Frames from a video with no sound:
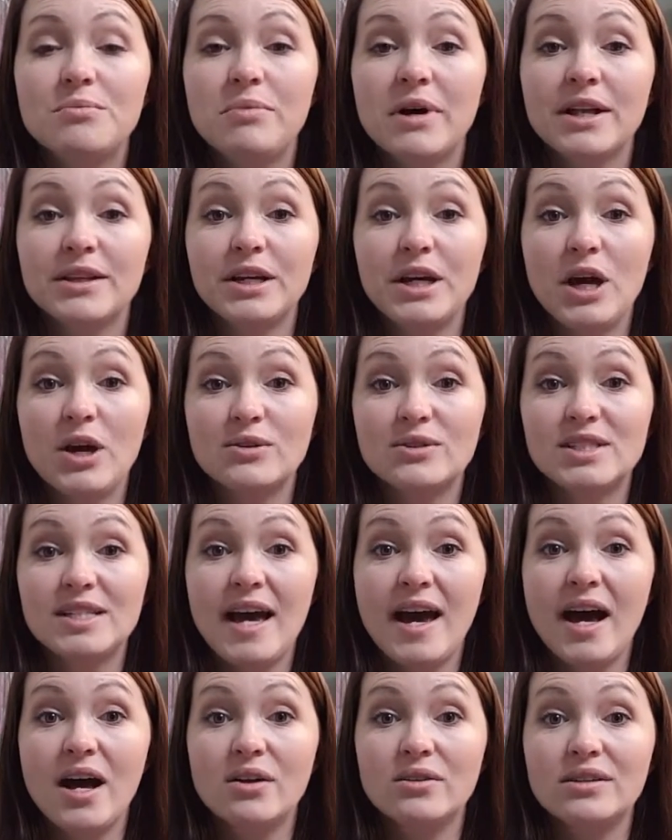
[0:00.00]
belly goes
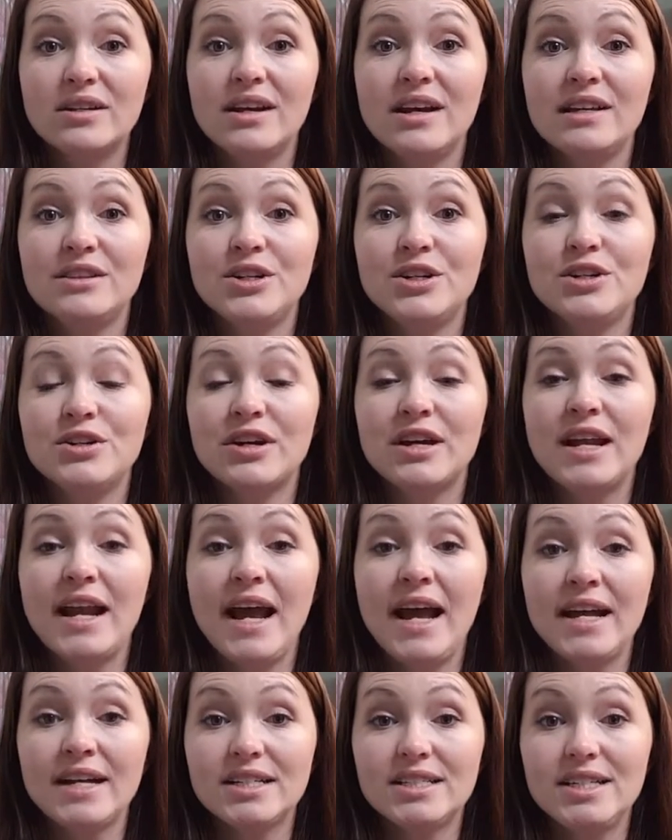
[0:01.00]
out, and then you're going
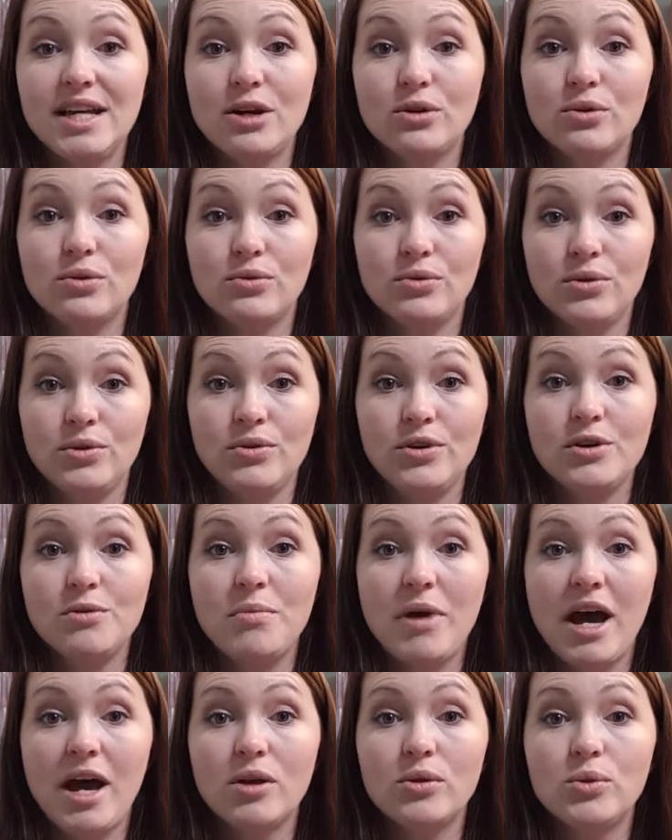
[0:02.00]
to exhale through your
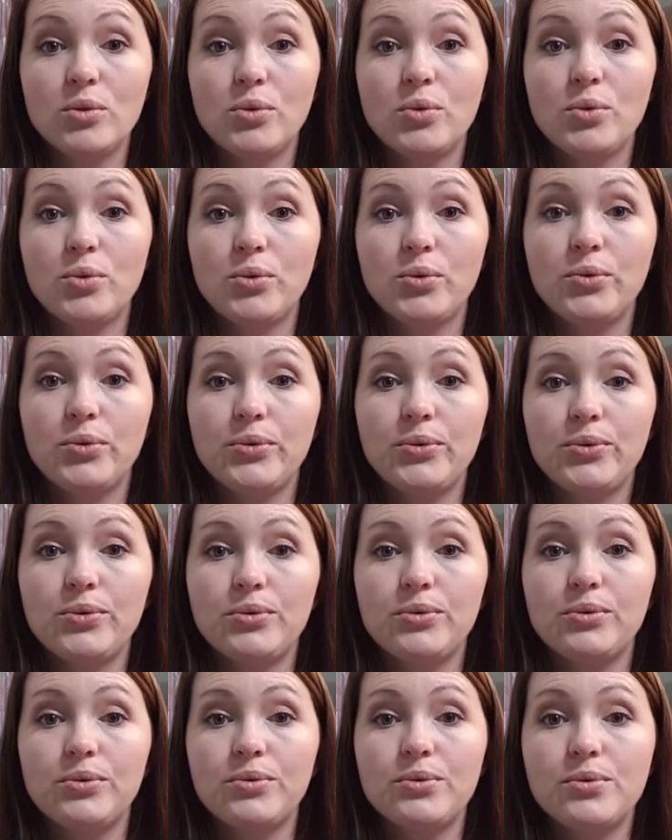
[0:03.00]
mouth,
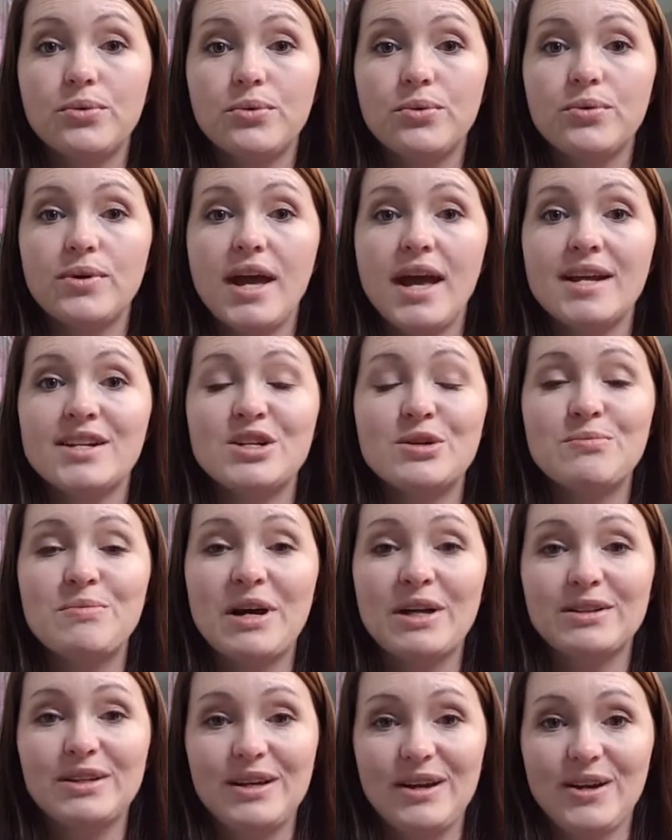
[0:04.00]
and your
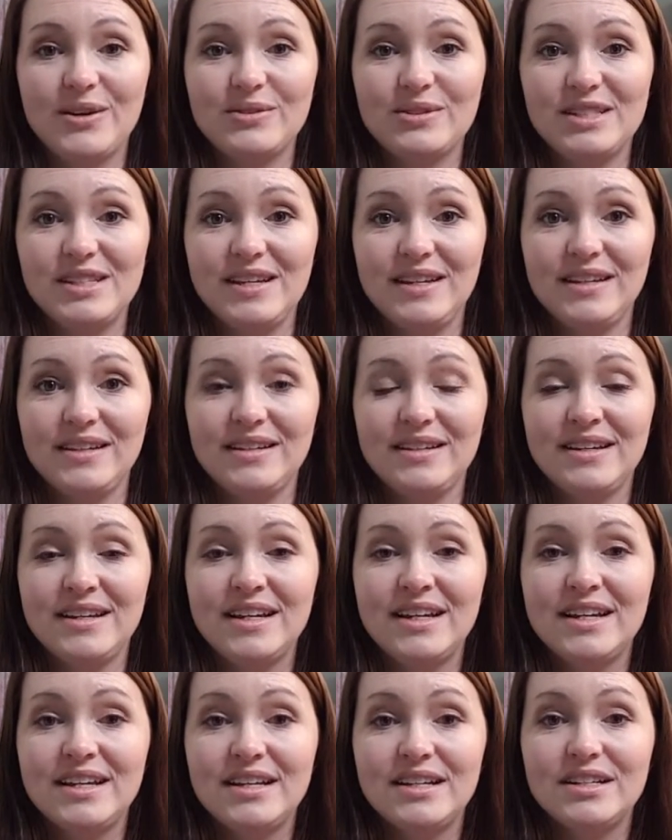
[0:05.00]
belly goes in.
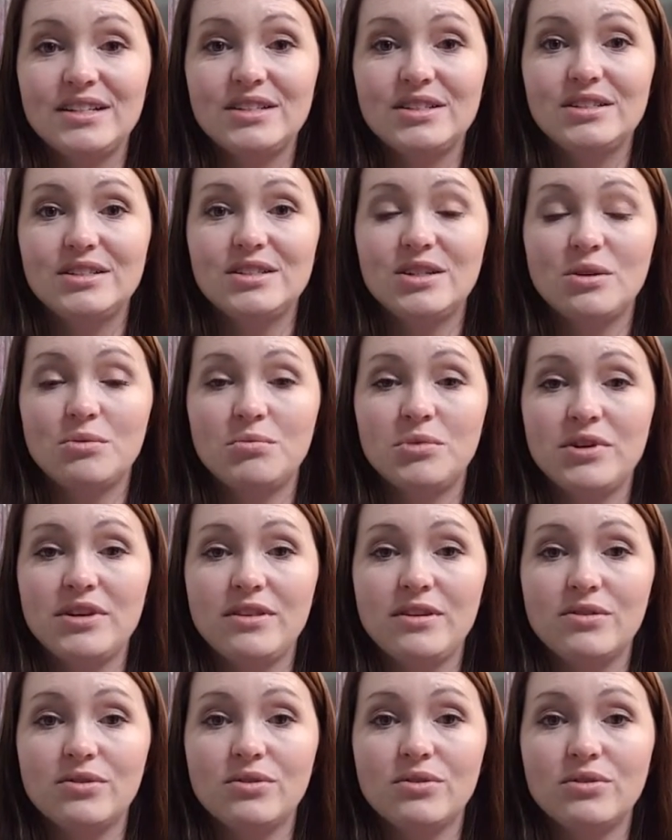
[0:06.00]
So
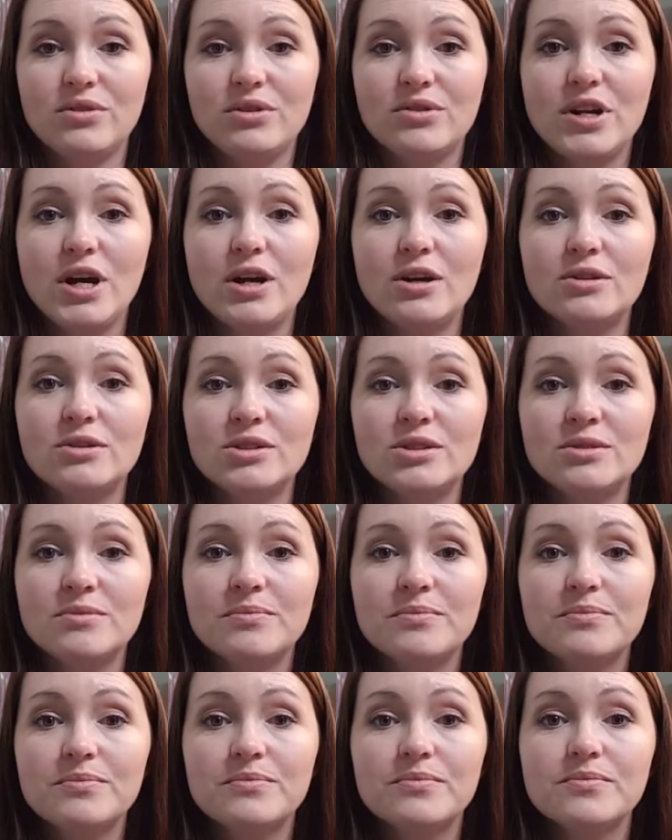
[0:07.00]
breathe in through your nose,
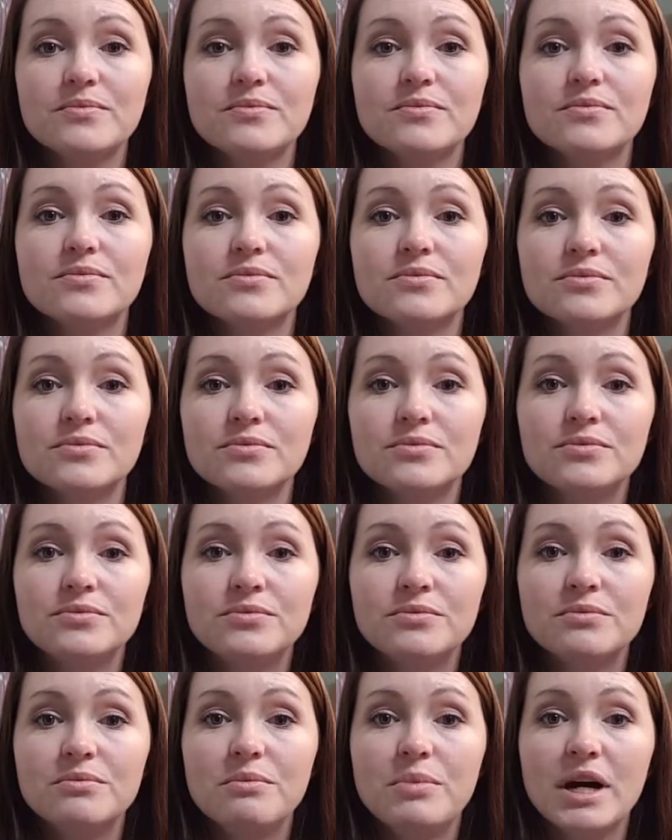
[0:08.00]

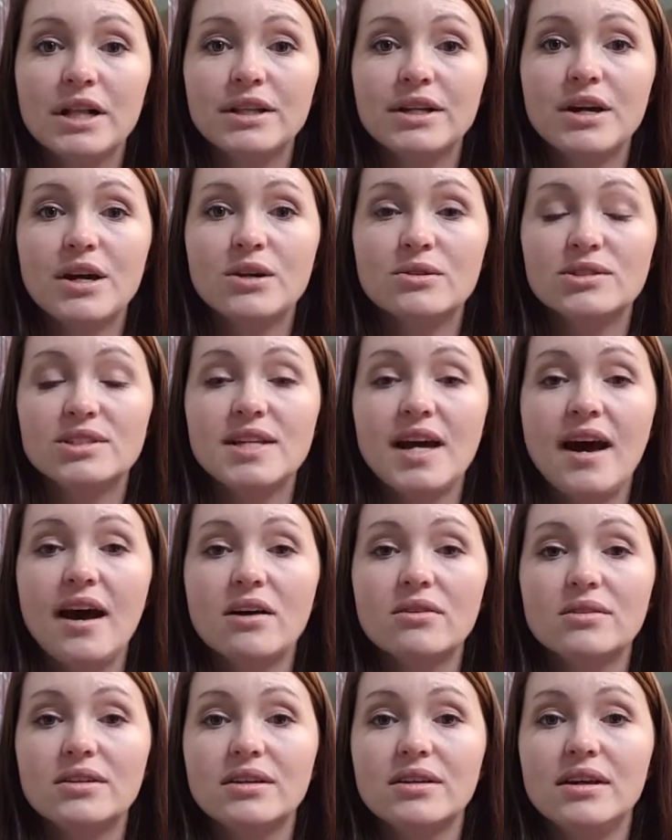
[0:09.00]
belly goes
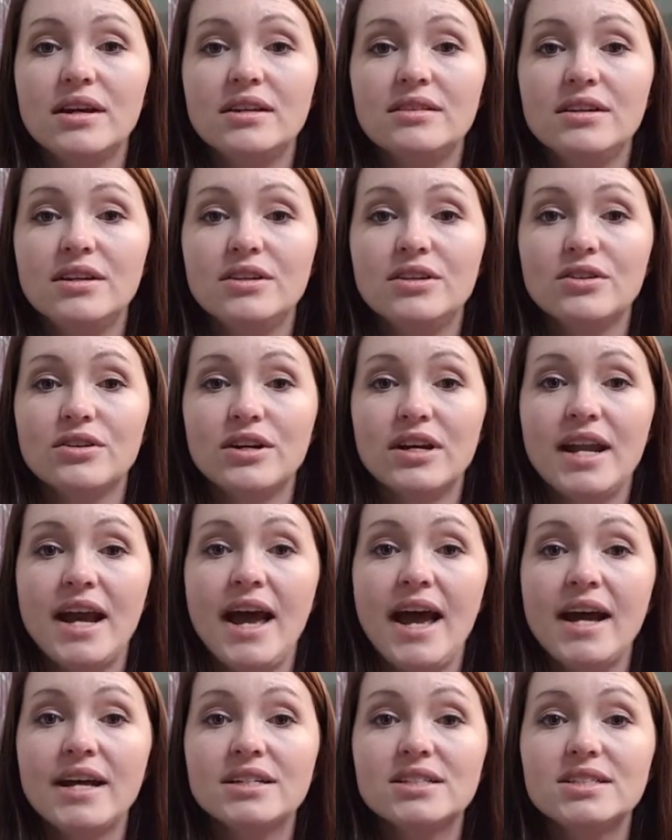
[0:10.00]
out, and then you're going
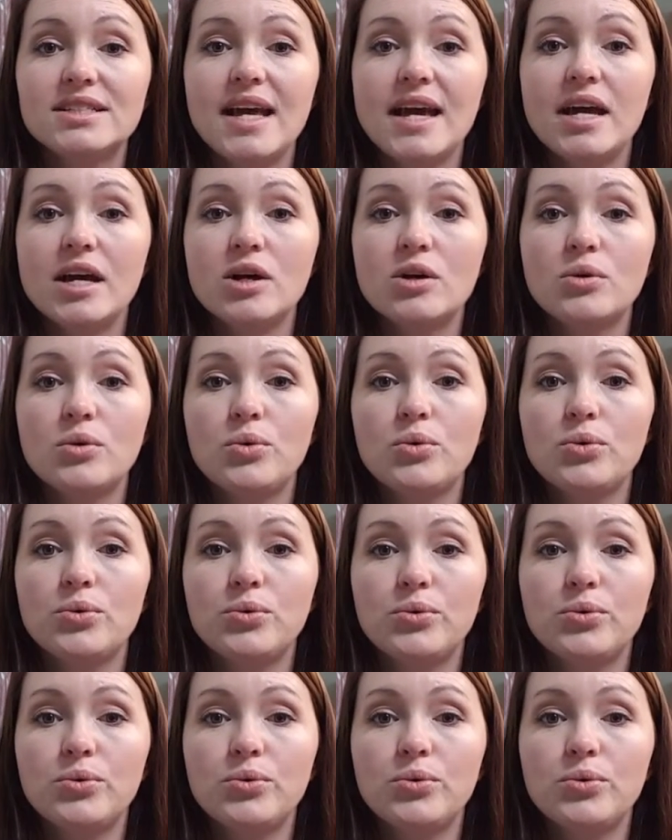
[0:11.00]
to exhale,